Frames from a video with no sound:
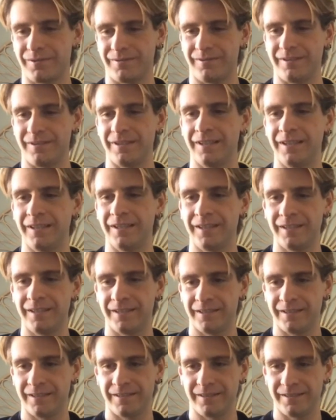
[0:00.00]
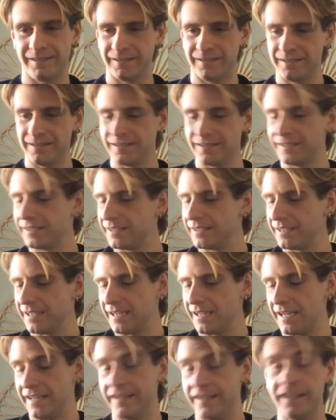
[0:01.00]
Uh, and
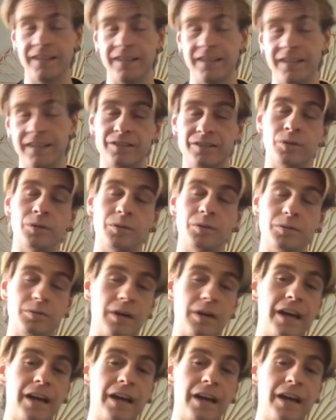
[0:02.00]
then so I